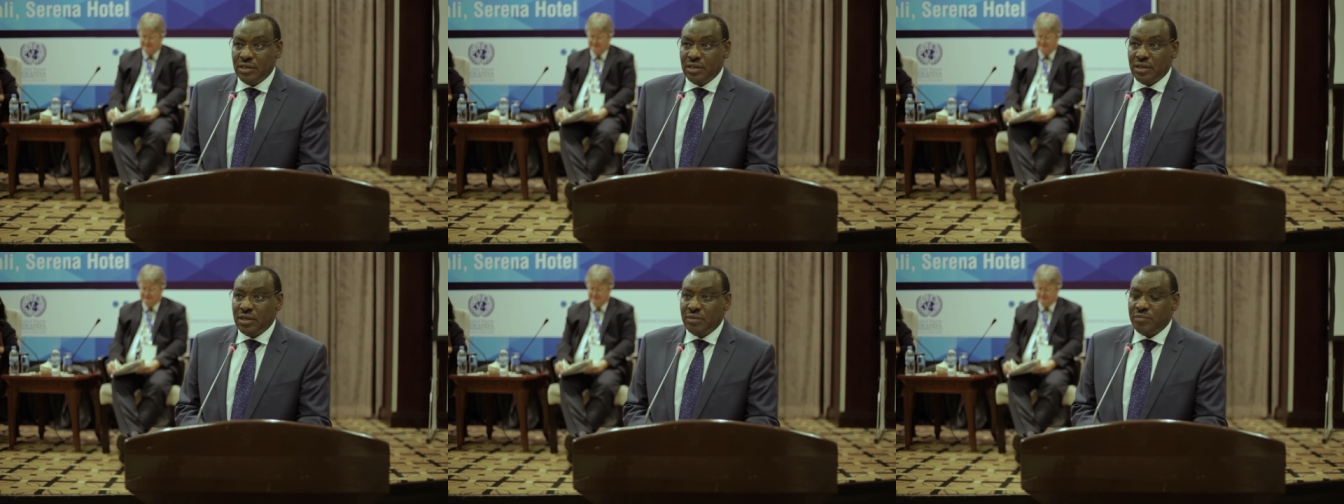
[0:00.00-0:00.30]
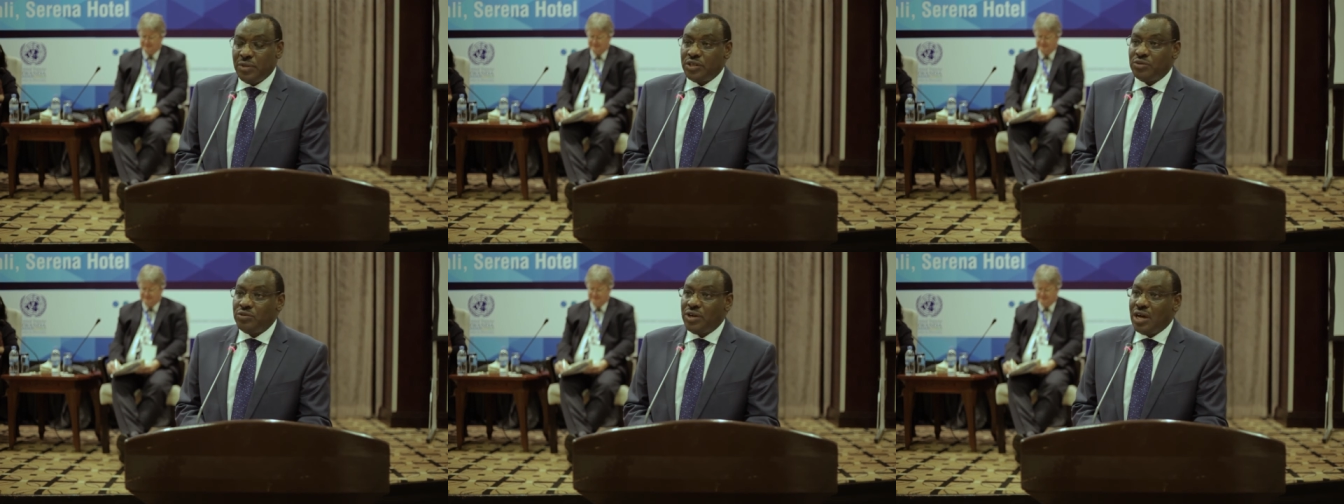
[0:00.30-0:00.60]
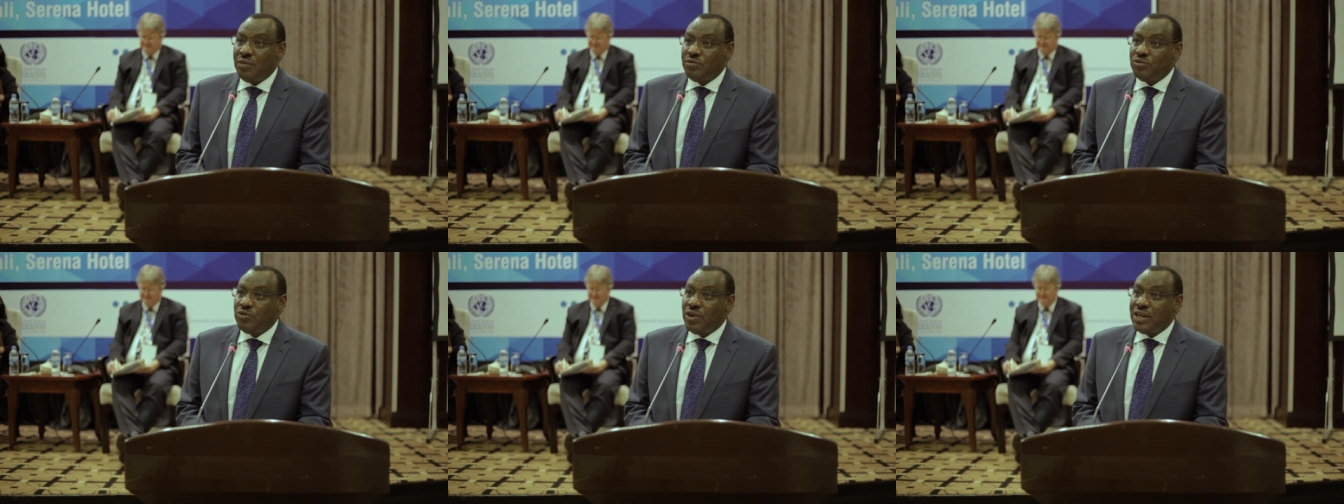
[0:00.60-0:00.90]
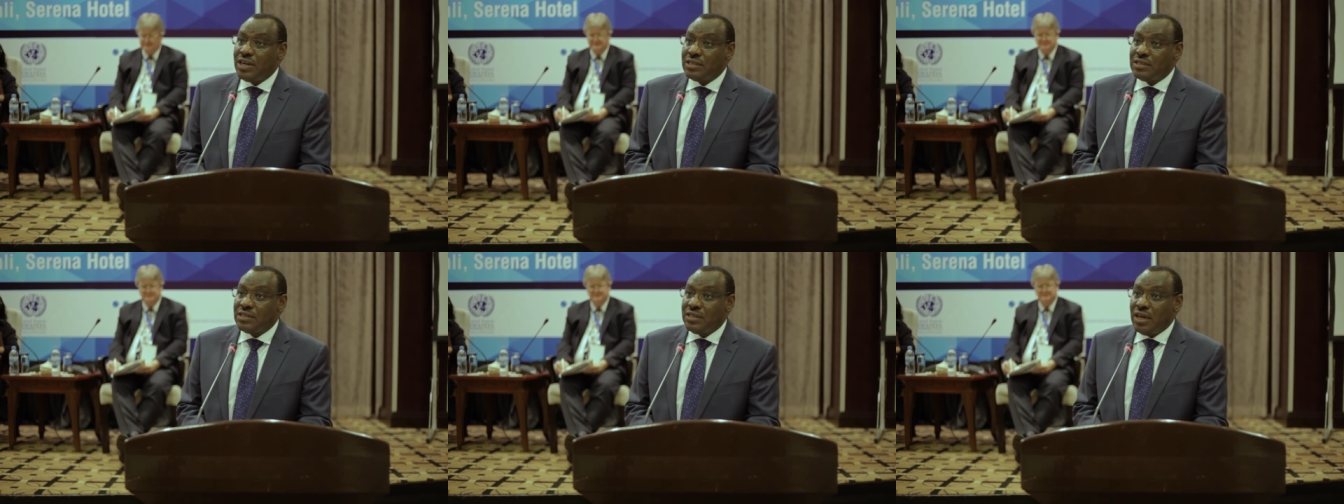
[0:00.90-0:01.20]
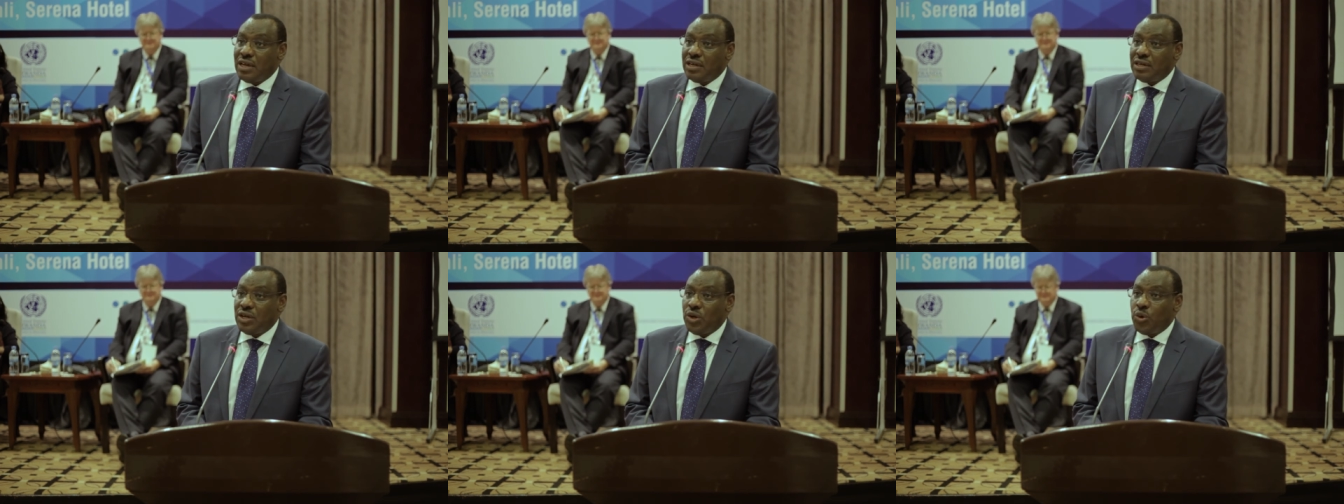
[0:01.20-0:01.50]
But you have to understand
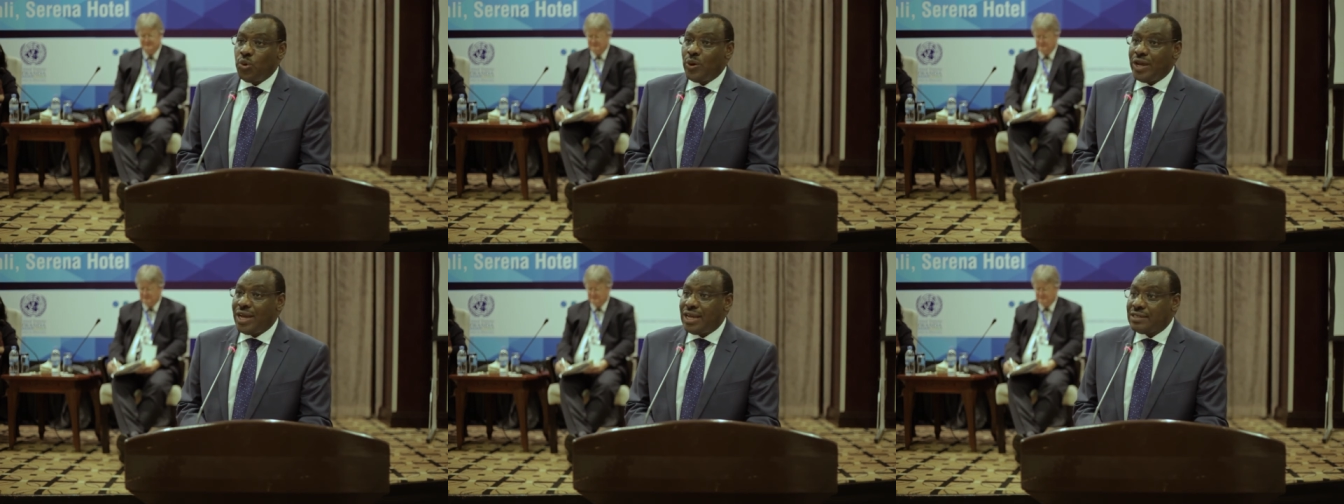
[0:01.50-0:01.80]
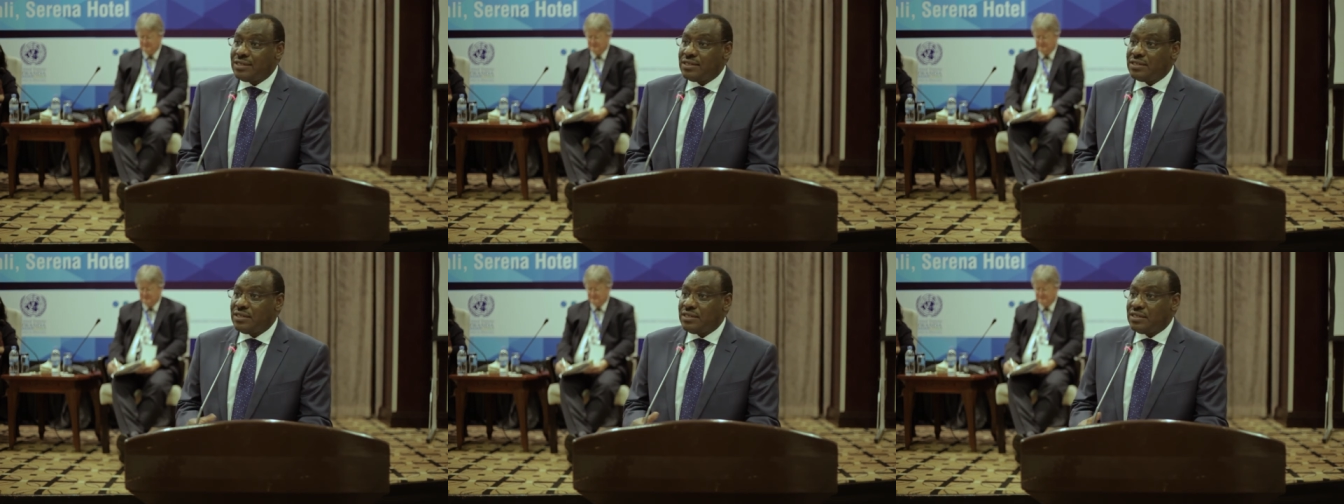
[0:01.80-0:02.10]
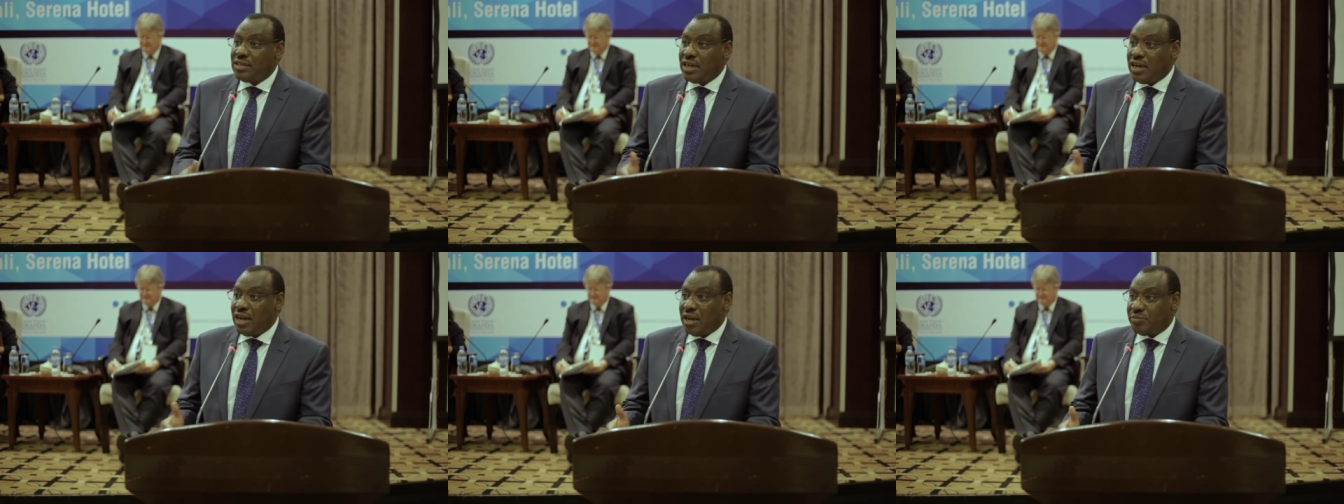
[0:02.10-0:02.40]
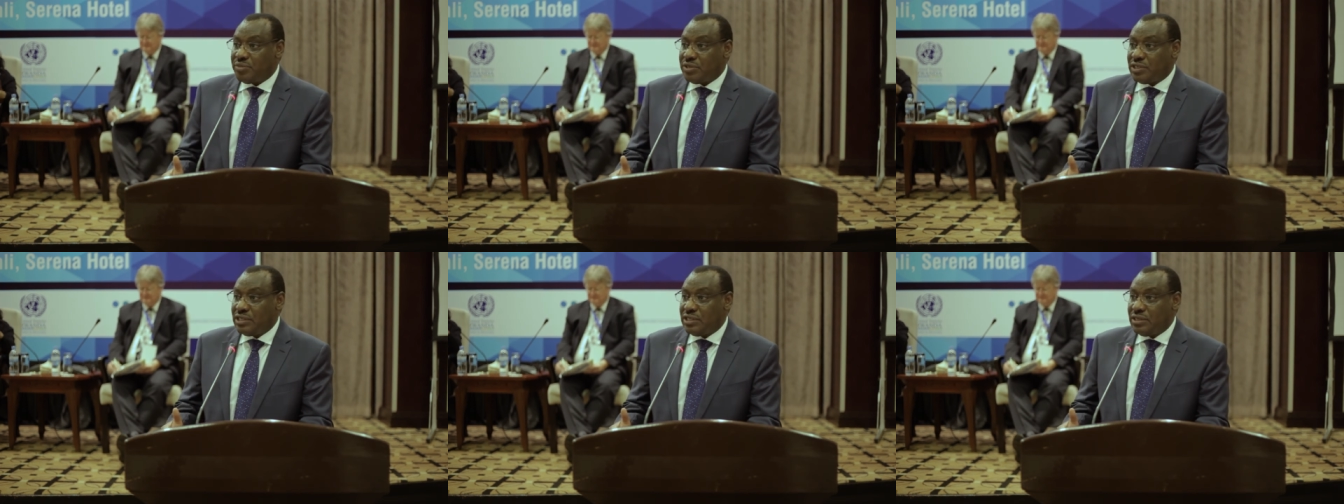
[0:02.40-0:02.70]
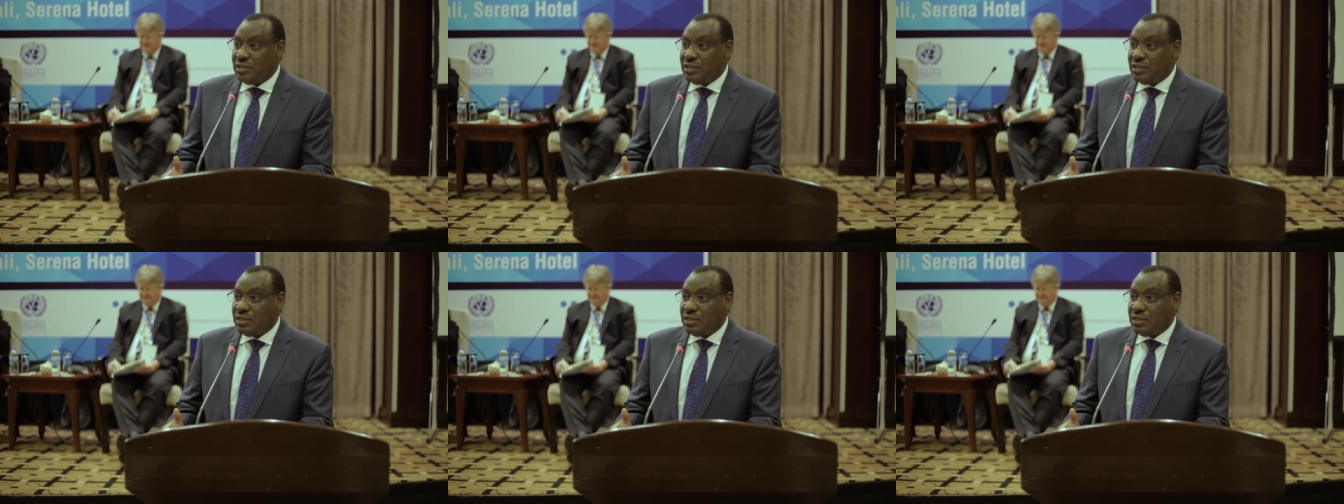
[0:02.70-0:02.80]
where are still the gaps.